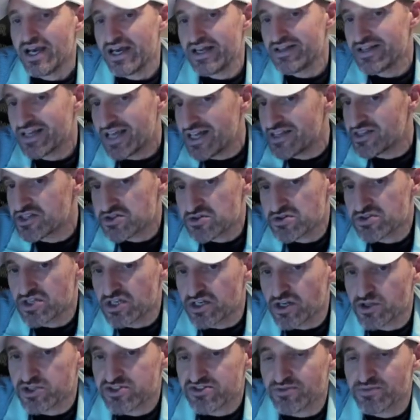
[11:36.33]
And again, this was the
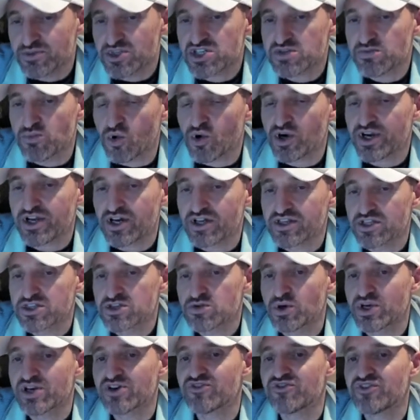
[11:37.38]
notes from this morning on the
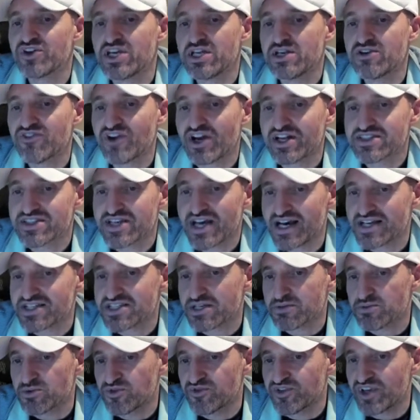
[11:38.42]
Twitter feed.
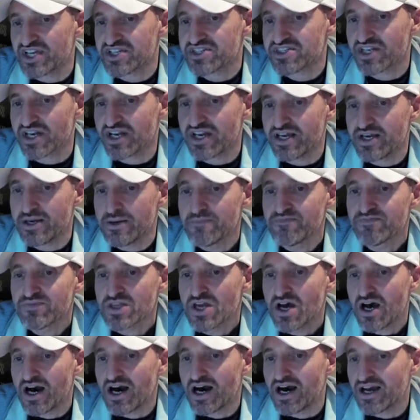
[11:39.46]
Fantastic move yesterday.
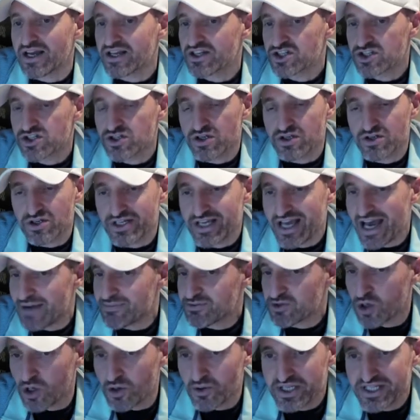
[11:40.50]
Uh,
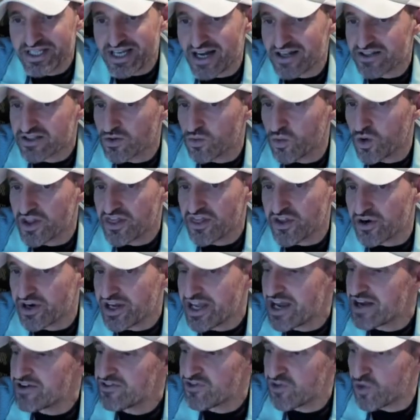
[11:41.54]
gapped all the way down to
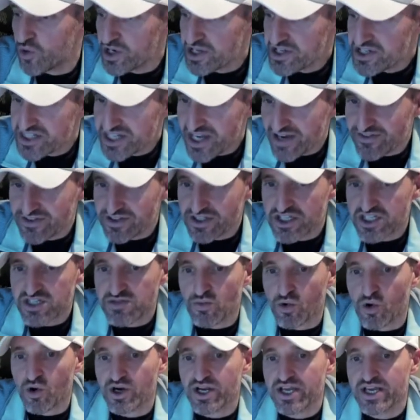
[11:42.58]
138.47 this
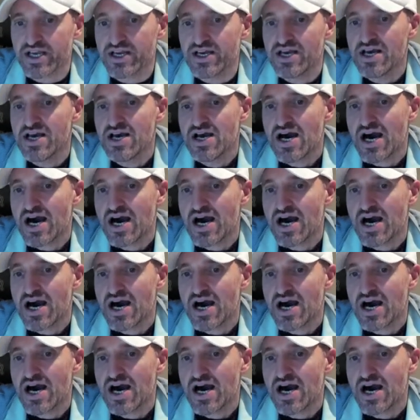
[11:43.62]
morning.